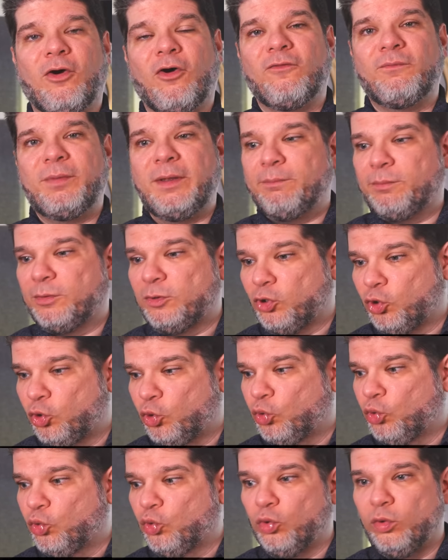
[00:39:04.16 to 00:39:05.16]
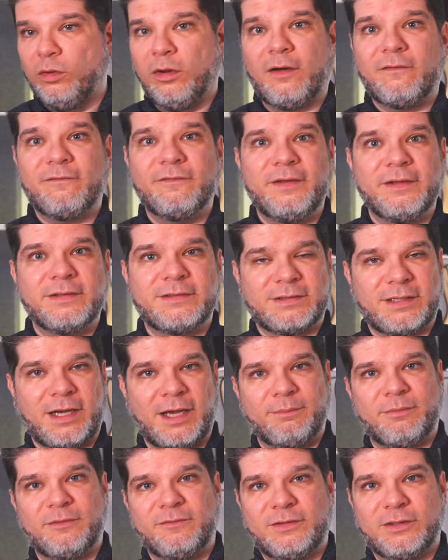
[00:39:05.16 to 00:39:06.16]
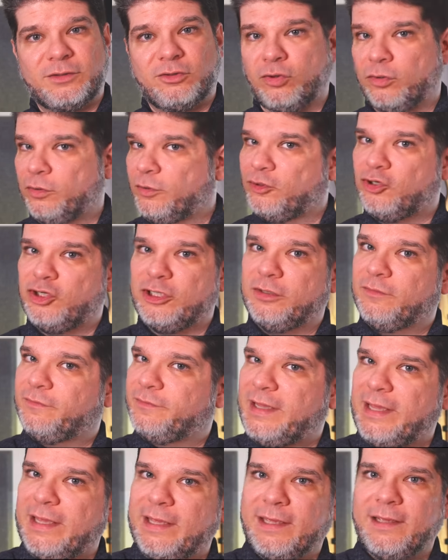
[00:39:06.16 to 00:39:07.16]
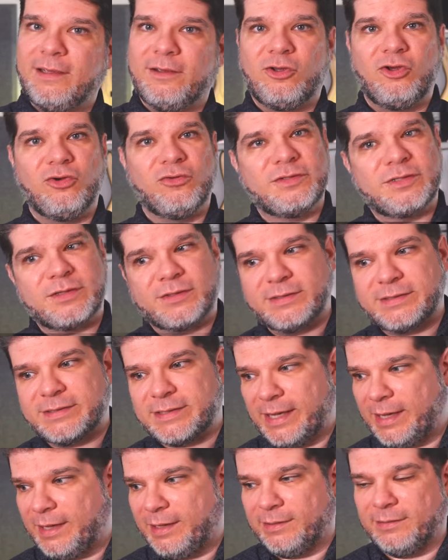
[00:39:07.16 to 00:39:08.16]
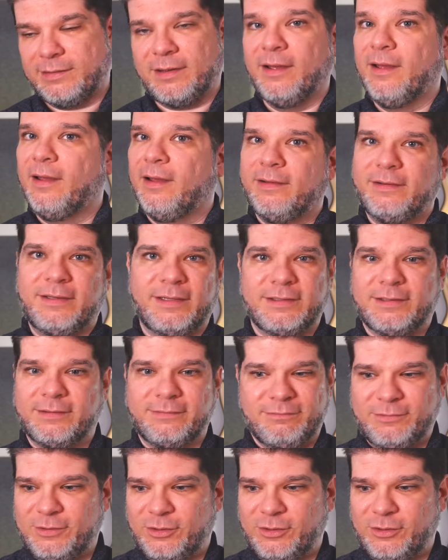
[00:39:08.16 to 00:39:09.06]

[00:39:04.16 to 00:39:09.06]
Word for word: of people who love this type of technology of e-ink users and the,